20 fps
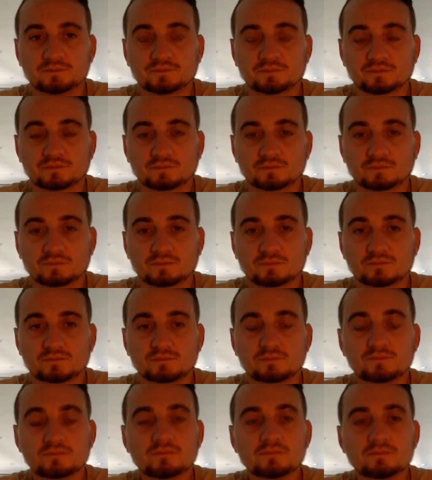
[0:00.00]

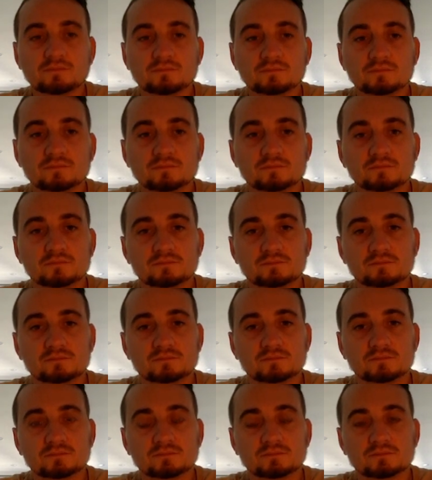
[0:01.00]

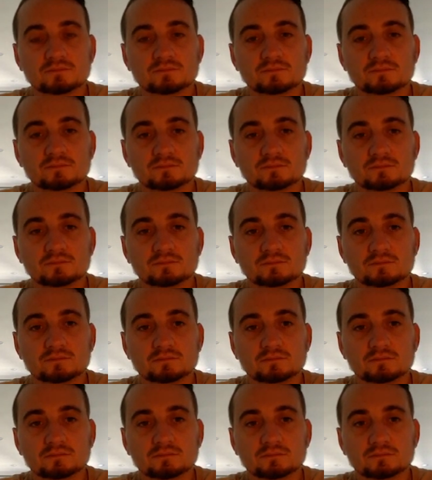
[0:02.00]

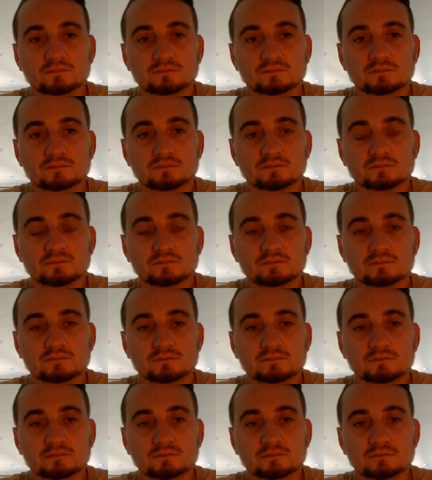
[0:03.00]

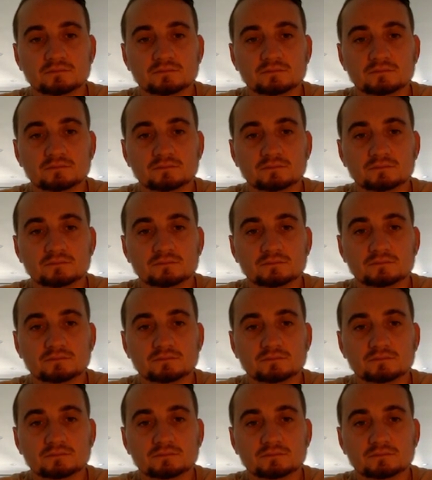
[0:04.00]
No words are spoken by the person on screen.